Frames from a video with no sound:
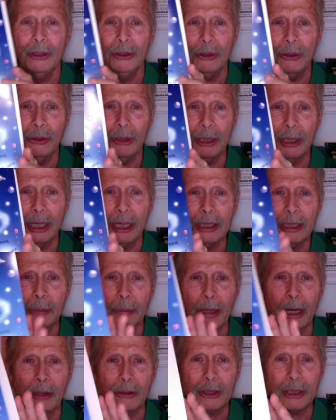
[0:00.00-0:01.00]
You can get them
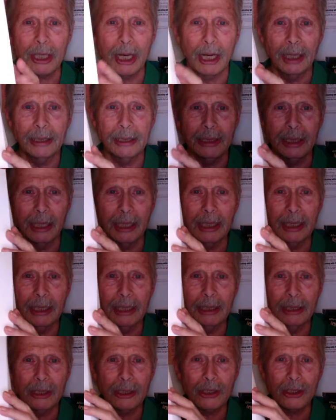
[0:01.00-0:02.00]
outside digging
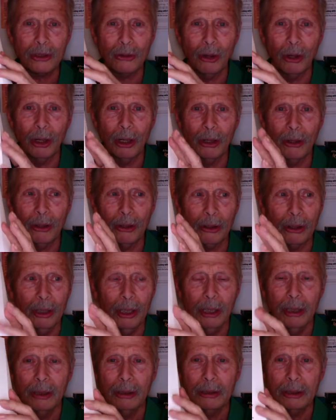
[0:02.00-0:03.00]
in the soil or
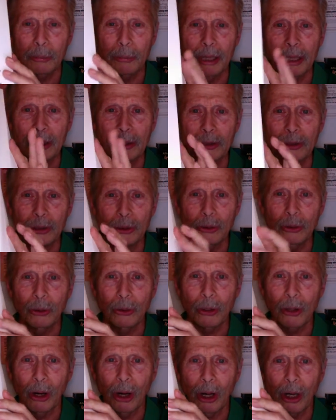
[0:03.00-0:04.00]
to make a school
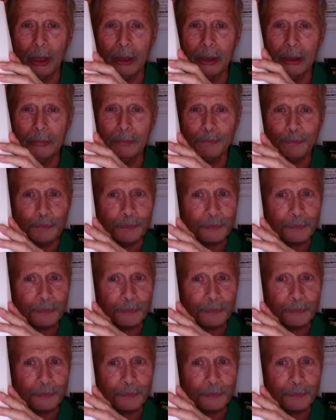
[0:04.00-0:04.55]
garden,